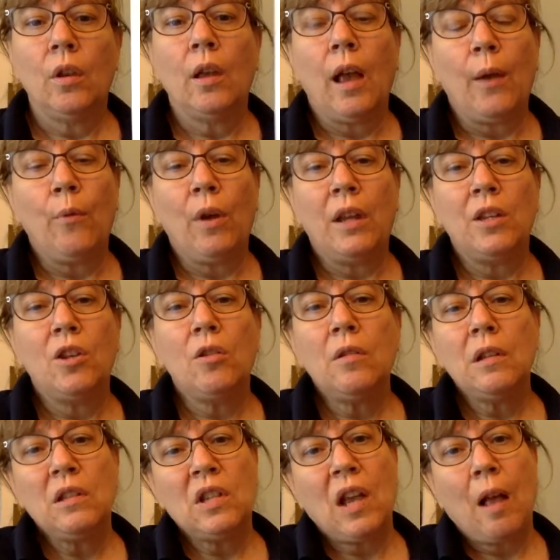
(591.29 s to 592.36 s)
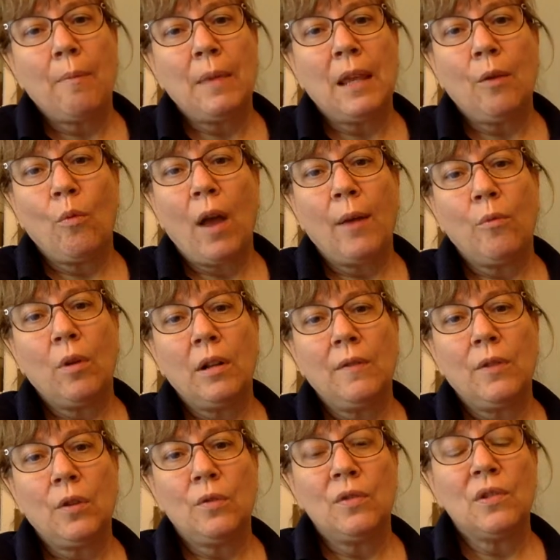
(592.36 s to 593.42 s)
I want you to tell me why one of
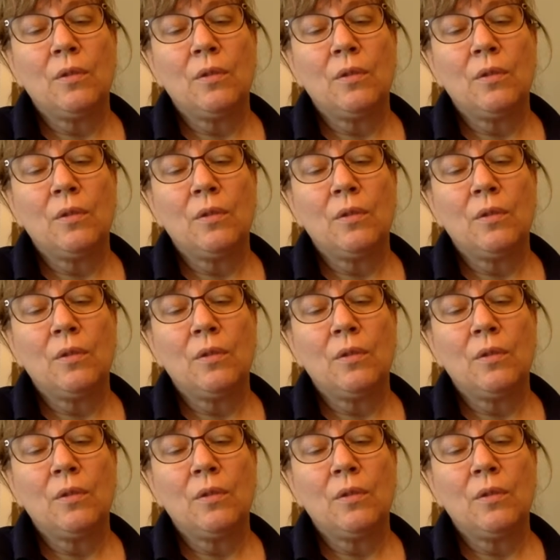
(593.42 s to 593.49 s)
those